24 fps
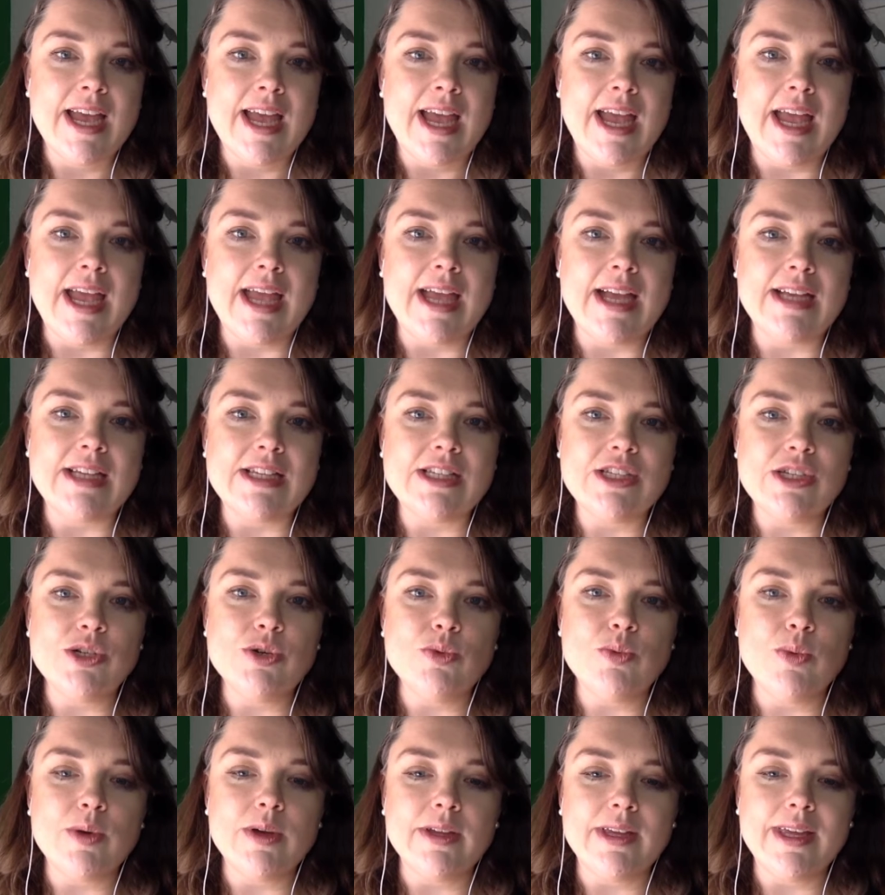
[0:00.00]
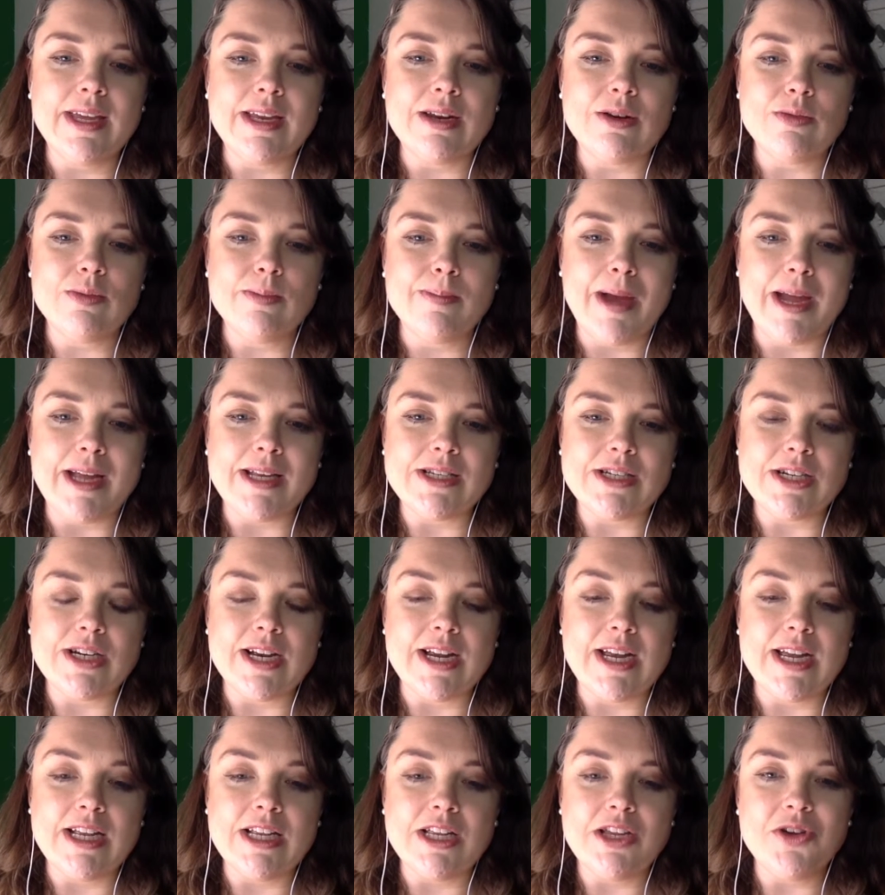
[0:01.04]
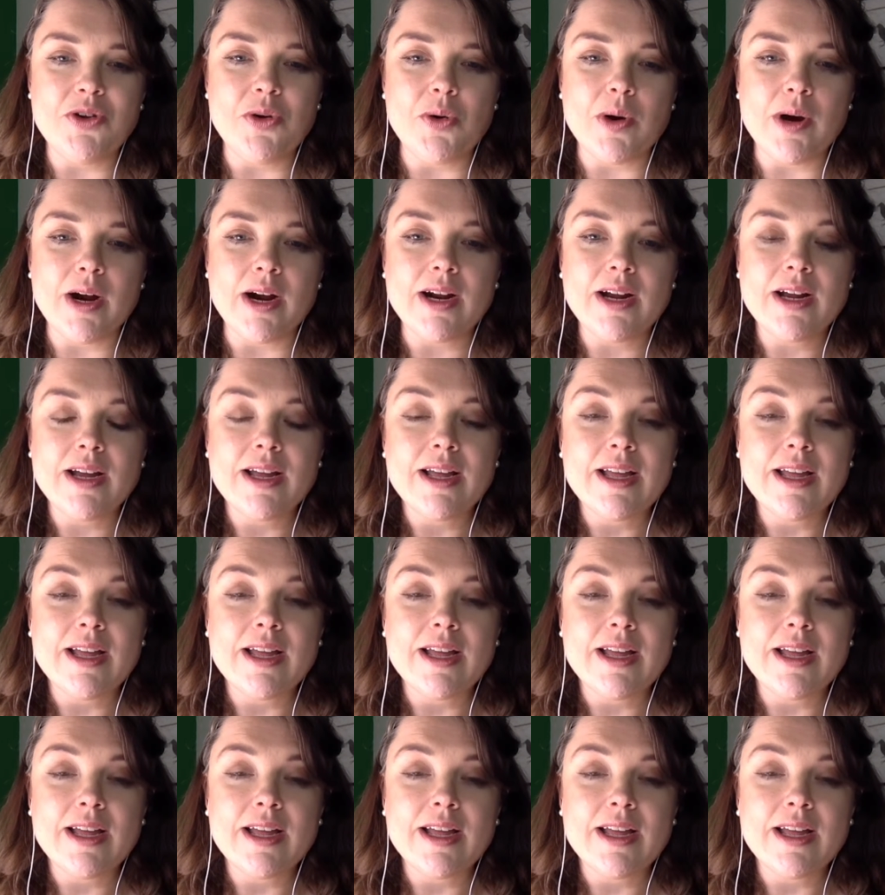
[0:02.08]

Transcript: And you will get a reminder in your